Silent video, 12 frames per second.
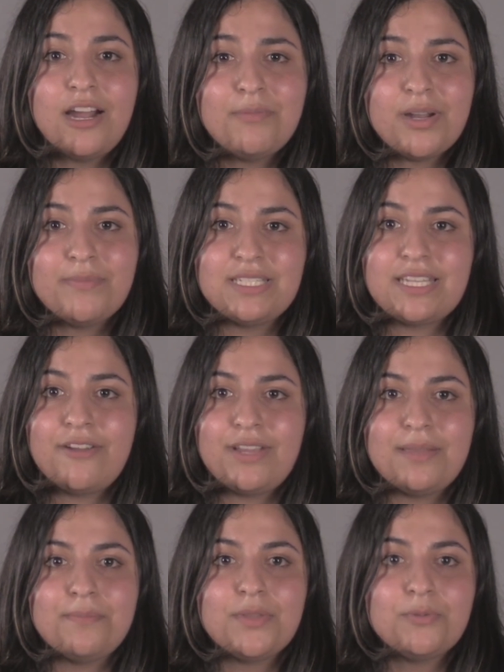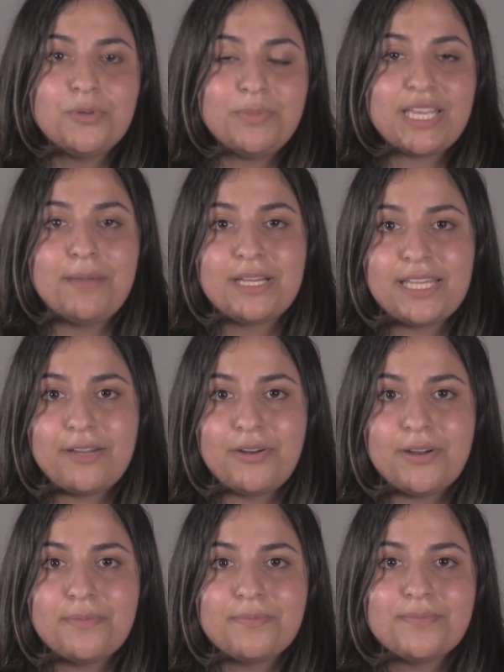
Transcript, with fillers: armamentarium will become clearer.